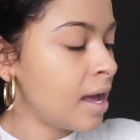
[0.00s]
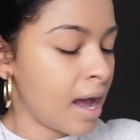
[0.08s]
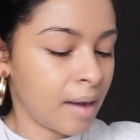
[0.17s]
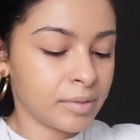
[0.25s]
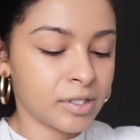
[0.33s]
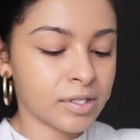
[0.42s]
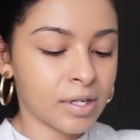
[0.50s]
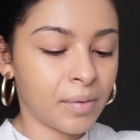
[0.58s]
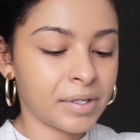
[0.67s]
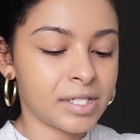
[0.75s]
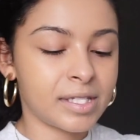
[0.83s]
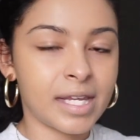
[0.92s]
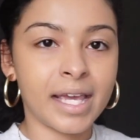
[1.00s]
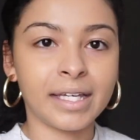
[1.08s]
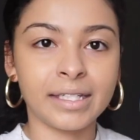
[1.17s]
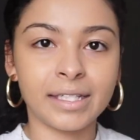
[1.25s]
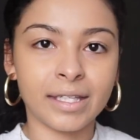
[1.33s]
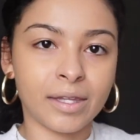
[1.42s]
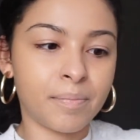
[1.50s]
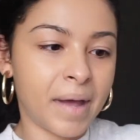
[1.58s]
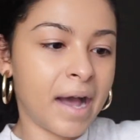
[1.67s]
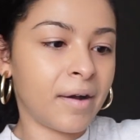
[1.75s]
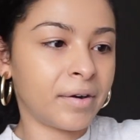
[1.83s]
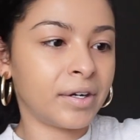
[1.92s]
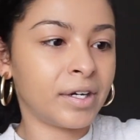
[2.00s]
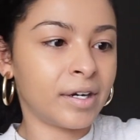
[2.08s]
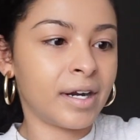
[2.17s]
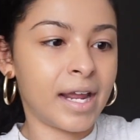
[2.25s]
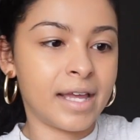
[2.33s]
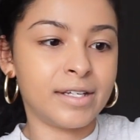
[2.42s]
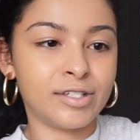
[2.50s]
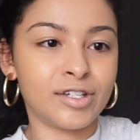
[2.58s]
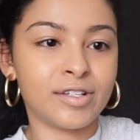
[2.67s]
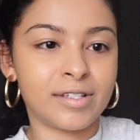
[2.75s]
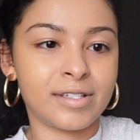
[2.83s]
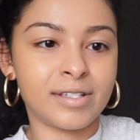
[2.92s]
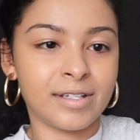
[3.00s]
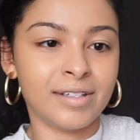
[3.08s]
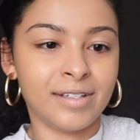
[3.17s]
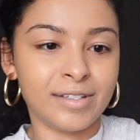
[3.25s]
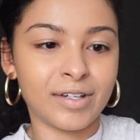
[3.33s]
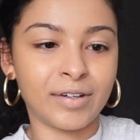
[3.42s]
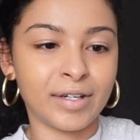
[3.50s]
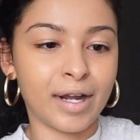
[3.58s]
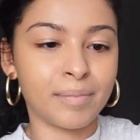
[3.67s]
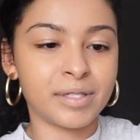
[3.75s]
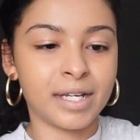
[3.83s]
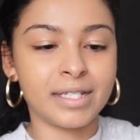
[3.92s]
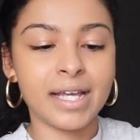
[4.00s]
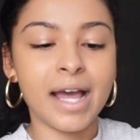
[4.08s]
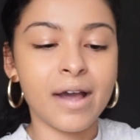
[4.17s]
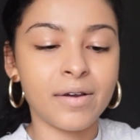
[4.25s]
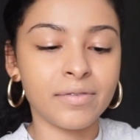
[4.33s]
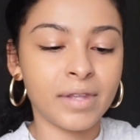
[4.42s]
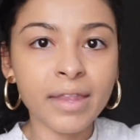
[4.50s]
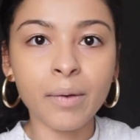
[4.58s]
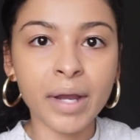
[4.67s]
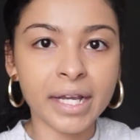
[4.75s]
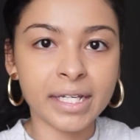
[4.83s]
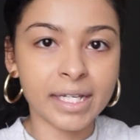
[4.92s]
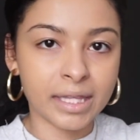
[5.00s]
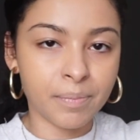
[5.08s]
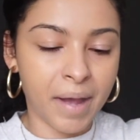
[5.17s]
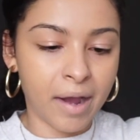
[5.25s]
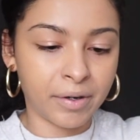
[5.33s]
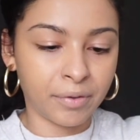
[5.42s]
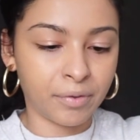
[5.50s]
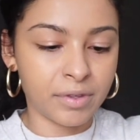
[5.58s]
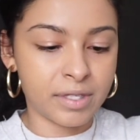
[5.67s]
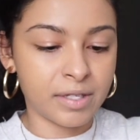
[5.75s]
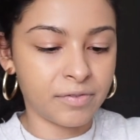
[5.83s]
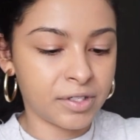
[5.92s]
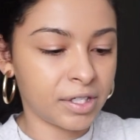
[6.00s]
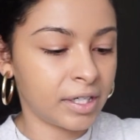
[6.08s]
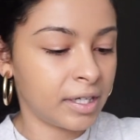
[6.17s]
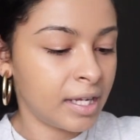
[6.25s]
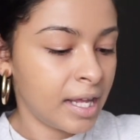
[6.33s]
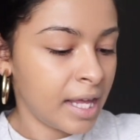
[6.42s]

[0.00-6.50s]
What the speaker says: I'm just going to take the powder and just turn it upside down. That way I can get the powder through the sifter.